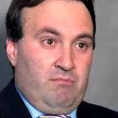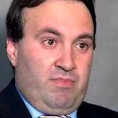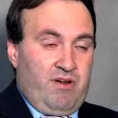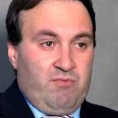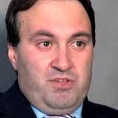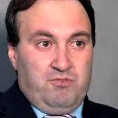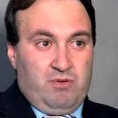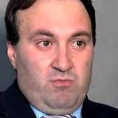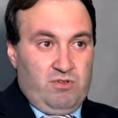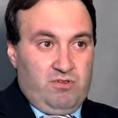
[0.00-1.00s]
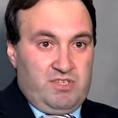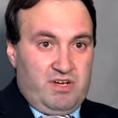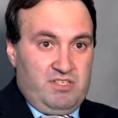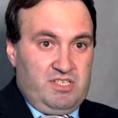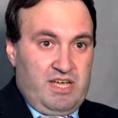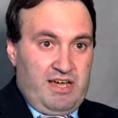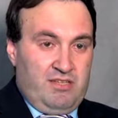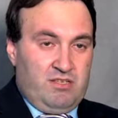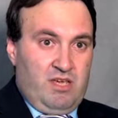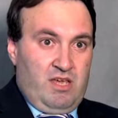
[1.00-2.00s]
Parametric models are
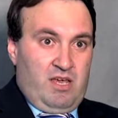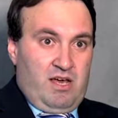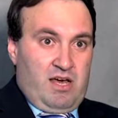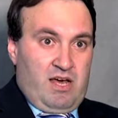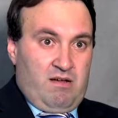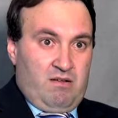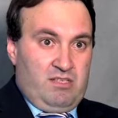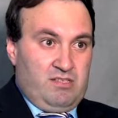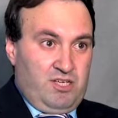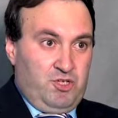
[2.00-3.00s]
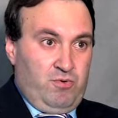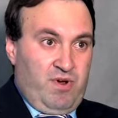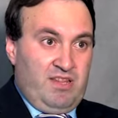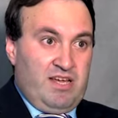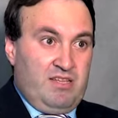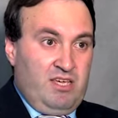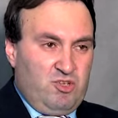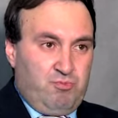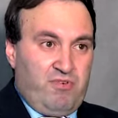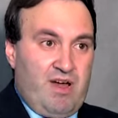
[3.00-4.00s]
designed in such a way that
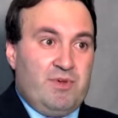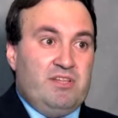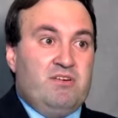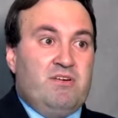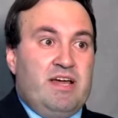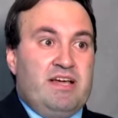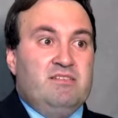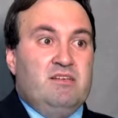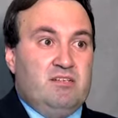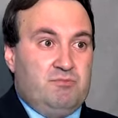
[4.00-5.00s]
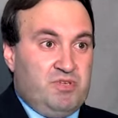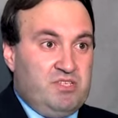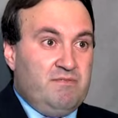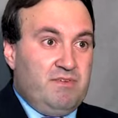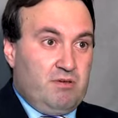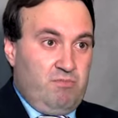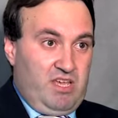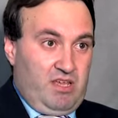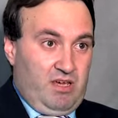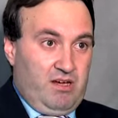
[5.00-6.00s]
each parameter has a specific
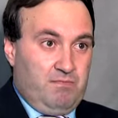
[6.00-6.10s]
meaning,